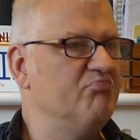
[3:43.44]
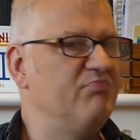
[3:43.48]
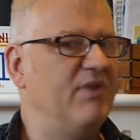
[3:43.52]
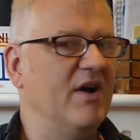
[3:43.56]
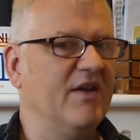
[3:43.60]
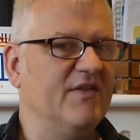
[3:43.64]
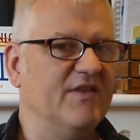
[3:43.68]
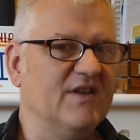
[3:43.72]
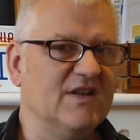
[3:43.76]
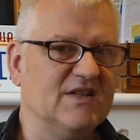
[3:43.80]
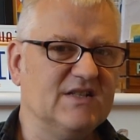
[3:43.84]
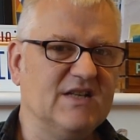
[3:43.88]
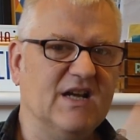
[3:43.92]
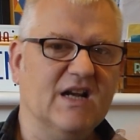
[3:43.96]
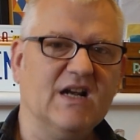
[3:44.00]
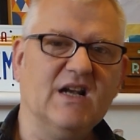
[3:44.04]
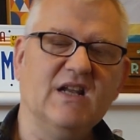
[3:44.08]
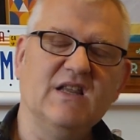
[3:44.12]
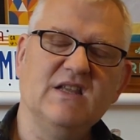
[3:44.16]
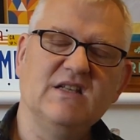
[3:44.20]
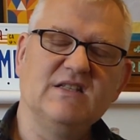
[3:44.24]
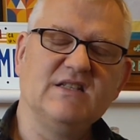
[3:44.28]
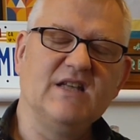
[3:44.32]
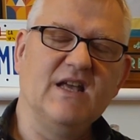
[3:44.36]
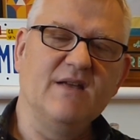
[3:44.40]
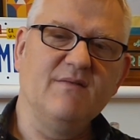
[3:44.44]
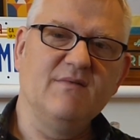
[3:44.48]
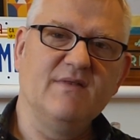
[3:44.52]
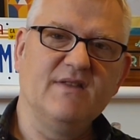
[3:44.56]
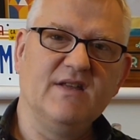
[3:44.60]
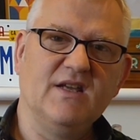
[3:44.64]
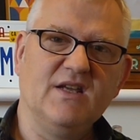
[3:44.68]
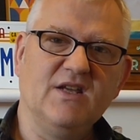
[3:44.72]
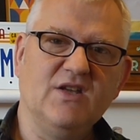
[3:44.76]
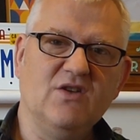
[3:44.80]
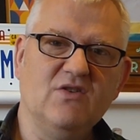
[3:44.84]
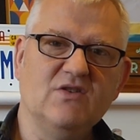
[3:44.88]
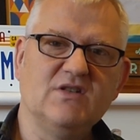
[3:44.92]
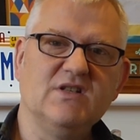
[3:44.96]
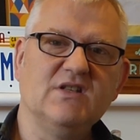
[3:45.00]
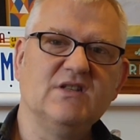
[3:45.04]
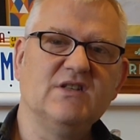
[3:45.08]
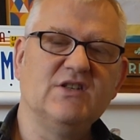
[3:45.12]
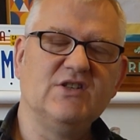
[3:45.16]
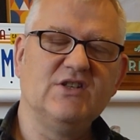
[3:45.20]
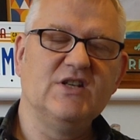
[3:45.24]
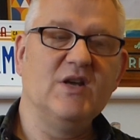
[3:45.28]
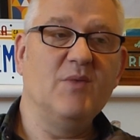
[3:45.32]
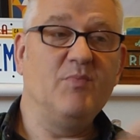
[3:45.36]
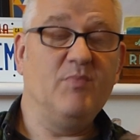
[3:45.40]
But exactly the same thing using
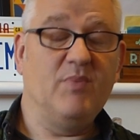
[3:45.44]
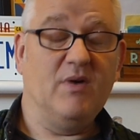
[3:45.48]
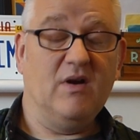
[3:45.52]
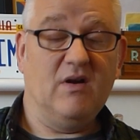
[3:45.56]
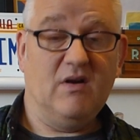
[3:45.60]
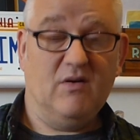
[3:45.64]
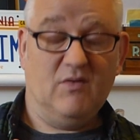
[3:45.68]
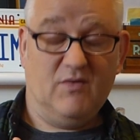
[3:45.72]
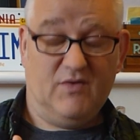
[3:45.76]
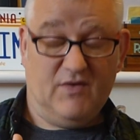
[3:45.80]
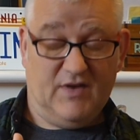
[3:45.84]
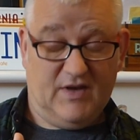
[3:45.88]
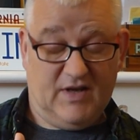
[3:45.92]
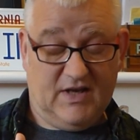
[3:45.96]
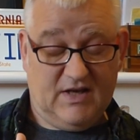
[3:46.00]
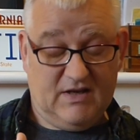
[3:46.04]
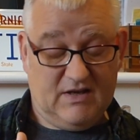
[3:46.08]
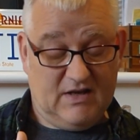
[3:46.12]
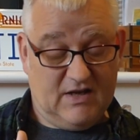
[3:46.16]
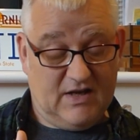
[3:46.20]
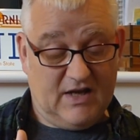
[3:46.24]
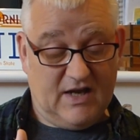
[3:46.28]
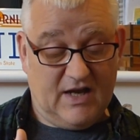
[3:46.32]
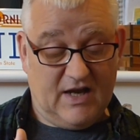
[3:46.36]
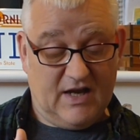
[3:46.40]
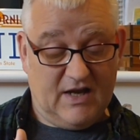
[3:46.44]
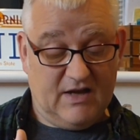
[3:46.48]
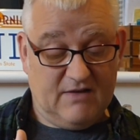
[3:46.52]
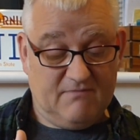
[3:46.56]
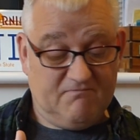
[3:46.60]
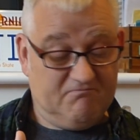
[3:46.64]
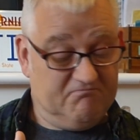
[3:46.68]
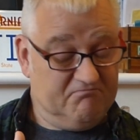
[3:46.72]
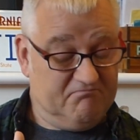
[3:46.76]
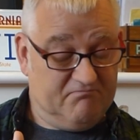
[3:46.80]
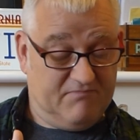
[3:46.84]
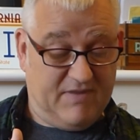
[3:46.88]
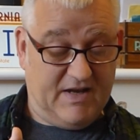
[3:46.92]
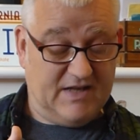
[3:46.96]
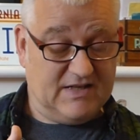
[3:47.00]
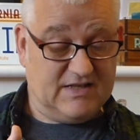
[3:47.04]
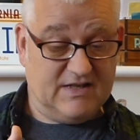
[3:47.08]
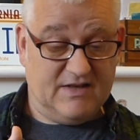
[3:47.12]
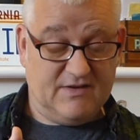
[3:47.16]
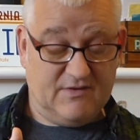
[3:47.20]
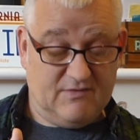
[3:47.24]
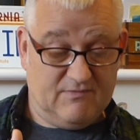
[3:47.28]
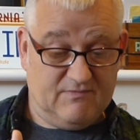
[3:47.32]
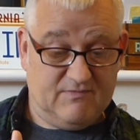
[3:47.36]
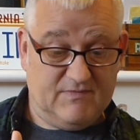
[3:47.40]
the chip,
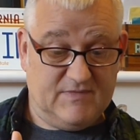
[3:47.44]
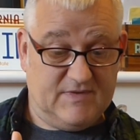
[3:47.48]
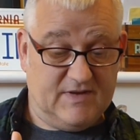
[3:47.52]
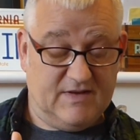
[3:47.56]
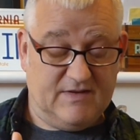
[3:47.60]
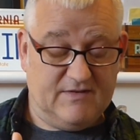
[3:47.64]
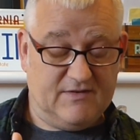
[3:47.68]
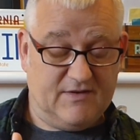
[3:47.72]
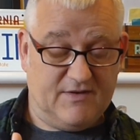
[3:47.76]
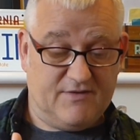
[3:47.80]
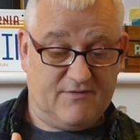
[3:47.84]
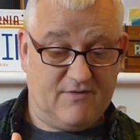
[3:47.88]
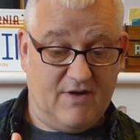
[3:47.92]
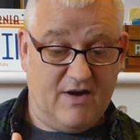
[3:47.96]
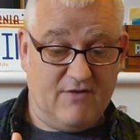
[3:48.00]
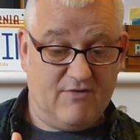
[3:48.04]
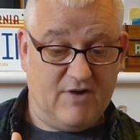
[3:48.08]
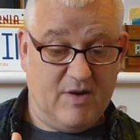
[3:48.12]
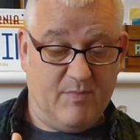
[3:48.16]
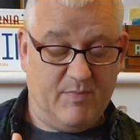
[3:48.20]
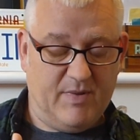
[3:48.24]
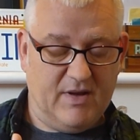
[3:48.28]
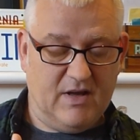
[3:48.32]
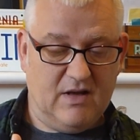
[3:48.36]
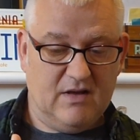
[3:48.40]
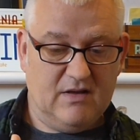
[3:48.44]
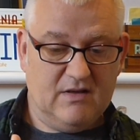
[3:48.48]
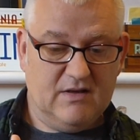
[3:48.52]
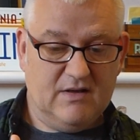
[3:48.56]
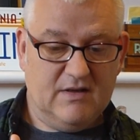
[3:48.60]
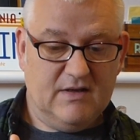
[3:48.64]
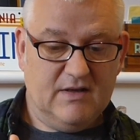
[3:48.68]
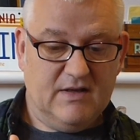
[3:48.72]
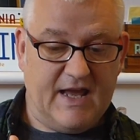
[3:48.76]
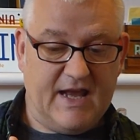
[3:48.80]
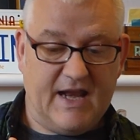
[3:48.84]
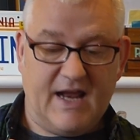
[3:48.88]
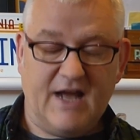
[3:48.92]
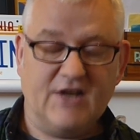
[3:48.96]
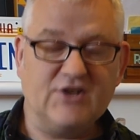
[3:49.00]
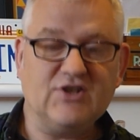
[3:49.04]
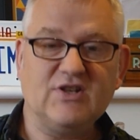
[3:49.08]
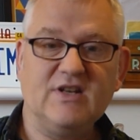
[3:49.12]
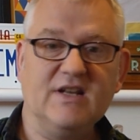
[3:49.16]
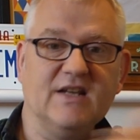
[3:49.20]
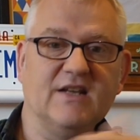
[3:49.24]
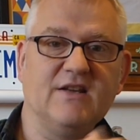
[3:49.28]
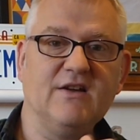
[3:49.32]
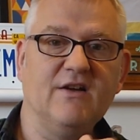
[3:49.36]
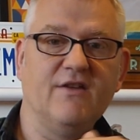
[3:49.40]
basically the Threadripper, it
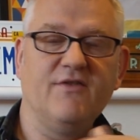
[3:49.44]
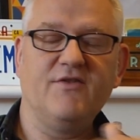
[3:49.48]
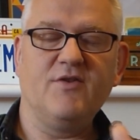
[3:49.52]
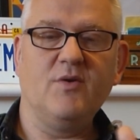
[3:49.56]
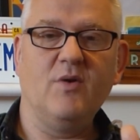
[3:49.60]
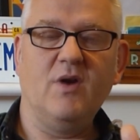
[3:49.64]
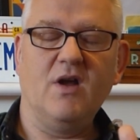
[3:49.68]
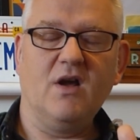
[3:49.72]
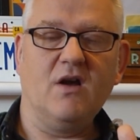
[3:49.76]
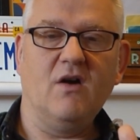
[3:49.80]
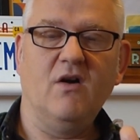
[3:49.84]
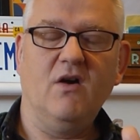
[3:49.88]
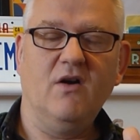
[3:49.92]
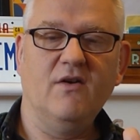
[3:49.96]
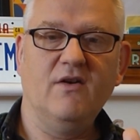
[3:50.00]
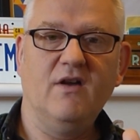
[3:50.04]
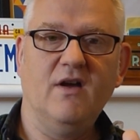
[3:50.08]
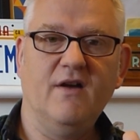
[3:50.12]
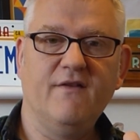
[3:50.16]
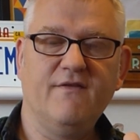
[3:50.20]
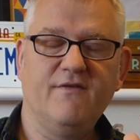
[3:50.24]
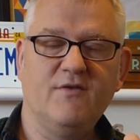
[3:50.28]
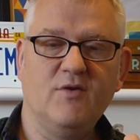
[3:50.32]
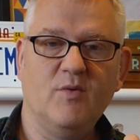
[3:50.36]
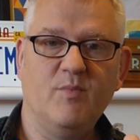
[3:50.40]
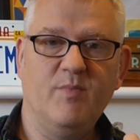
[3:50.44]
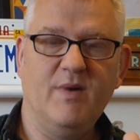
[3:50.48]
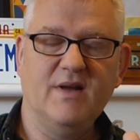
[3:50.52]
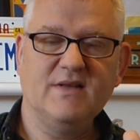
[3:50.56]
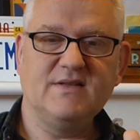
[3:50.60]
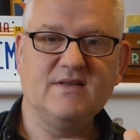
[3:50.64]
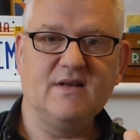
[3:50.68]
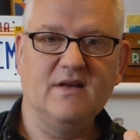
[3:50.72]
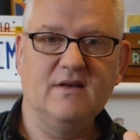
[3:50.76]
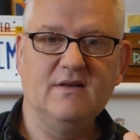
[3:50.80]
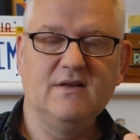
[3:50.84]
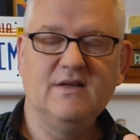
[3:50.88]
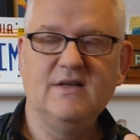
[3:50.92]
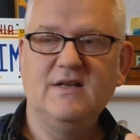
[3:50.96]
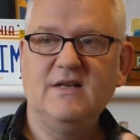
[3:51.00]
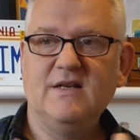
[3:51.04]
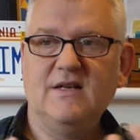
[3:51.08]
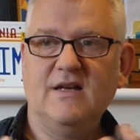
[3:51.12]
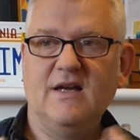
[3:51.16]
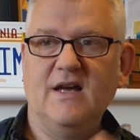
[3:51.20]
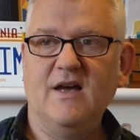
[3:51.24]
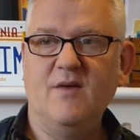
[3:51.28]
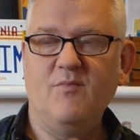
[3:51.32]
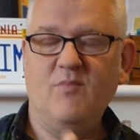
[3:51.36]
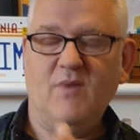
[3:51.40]
actually cut through like a hot knife through butter.
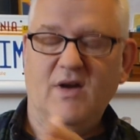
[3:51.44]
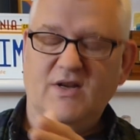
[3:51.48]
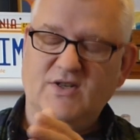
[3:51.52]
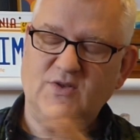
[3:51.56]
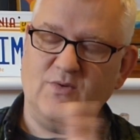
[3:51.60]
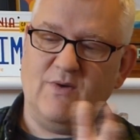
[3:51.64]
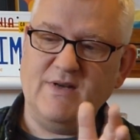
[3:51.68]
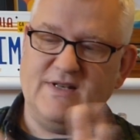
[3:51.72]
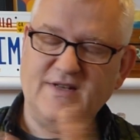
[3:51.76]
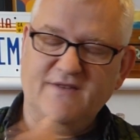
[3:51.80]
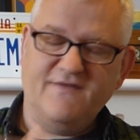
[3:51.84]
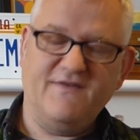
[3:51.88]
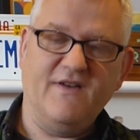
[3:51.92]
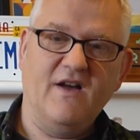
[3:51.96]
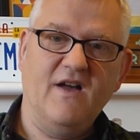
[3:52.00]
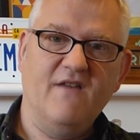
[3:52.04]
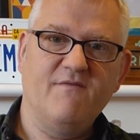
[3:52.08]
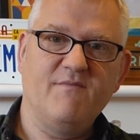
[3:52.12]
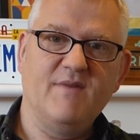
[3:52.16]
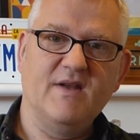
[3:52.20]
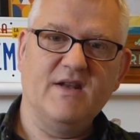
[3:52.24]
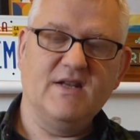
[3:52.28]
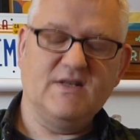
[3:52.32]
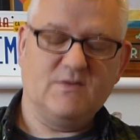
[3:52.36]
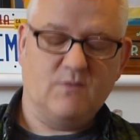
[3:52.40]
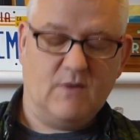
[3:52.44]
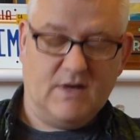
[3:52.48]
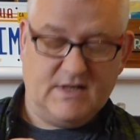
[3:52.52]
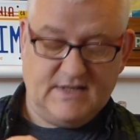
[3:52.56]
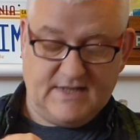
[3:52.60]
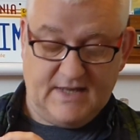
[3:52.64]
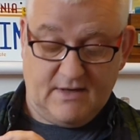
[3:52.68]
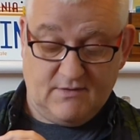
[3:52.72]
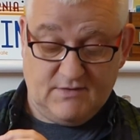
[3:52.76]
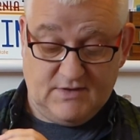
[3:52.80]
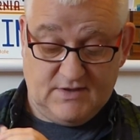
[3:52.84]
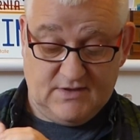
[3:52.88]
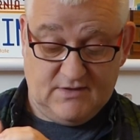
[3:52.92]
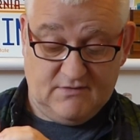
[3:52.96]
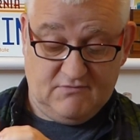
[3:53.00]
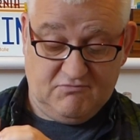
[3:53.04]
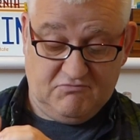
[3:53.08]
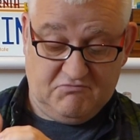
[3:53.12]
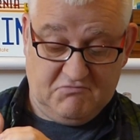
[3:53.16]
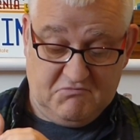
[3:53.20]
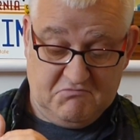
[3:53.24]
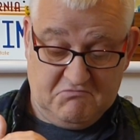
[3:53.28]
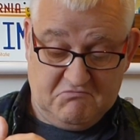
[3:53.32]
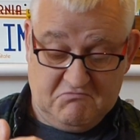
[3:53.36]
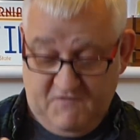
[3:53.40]
And my 25 minutes went down to
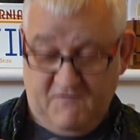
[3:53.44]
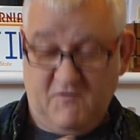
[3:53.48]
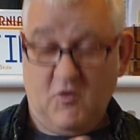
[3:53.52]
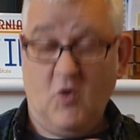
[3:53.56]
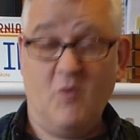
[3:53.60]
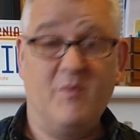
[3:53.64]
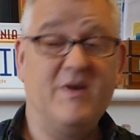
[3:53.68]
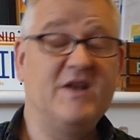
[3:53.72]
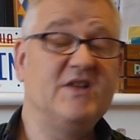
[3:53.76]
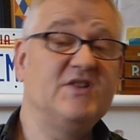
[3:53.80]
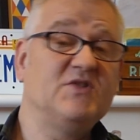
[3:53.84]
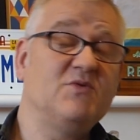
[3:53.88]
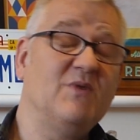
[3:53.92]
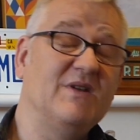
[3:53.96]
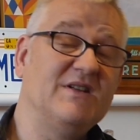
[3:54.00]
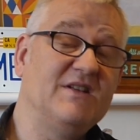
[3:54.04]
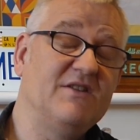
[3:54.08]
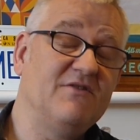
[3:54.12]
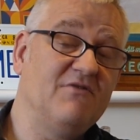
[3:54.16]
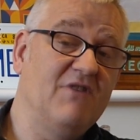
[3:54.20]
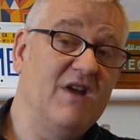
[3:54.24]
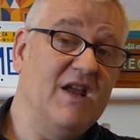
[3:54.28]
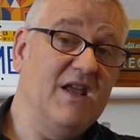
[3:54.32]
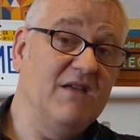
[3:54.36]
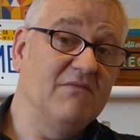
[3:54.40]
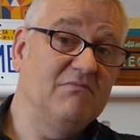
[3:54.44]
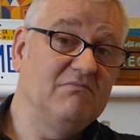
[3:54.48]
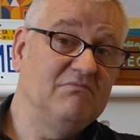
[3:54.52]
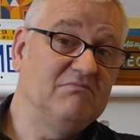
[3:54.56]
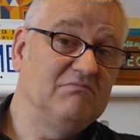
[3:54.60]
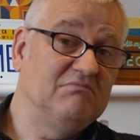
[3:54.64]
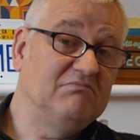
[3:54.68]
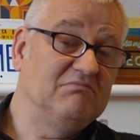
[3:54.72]
4 minutes 23,